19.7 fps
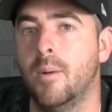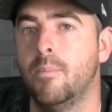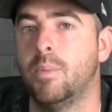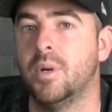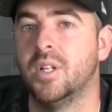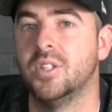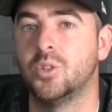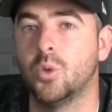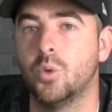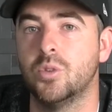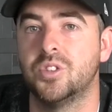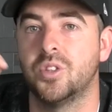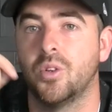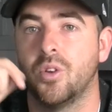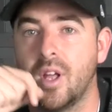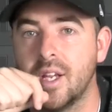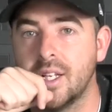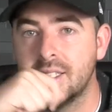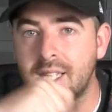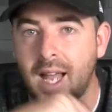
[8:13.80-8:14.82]
but it's also
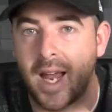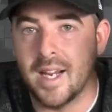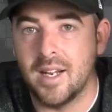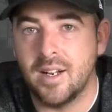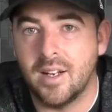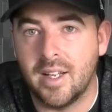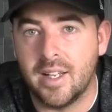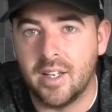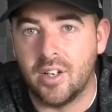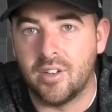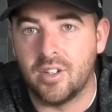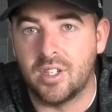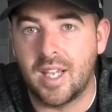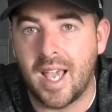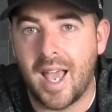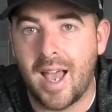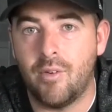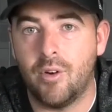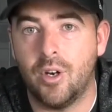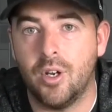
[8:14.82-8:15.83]
like dangling a
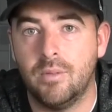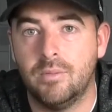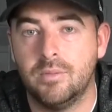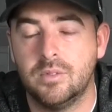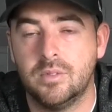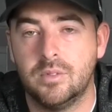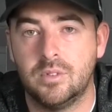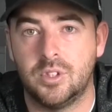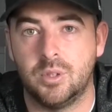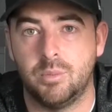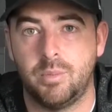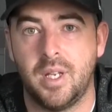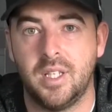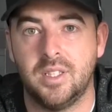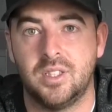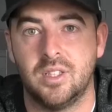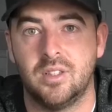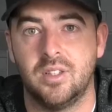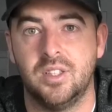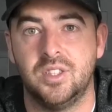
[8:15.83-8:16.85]
carrot to
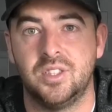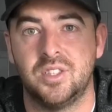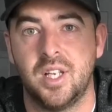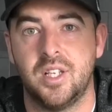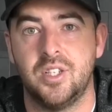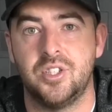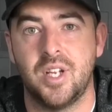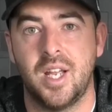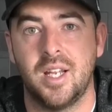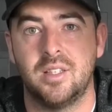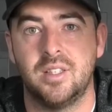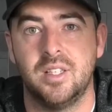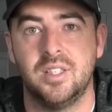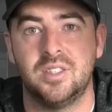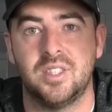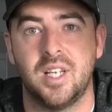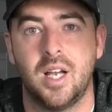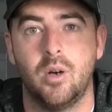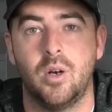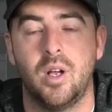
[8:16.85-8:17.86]
basically say, check
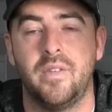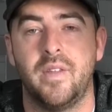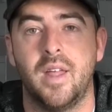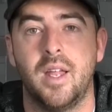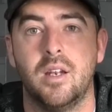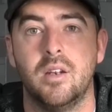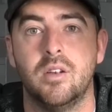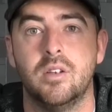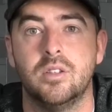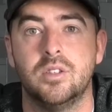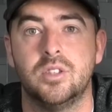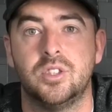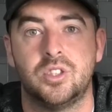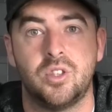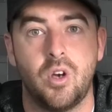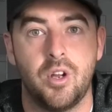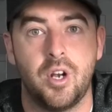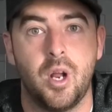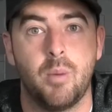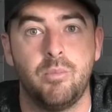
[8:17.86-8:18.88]
this out and then
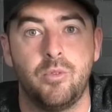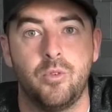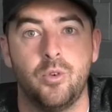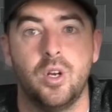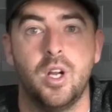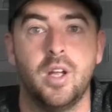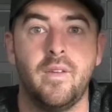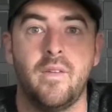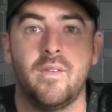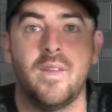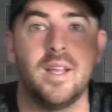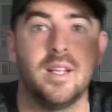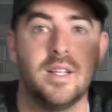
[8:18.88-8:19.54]
sign up for it and then they,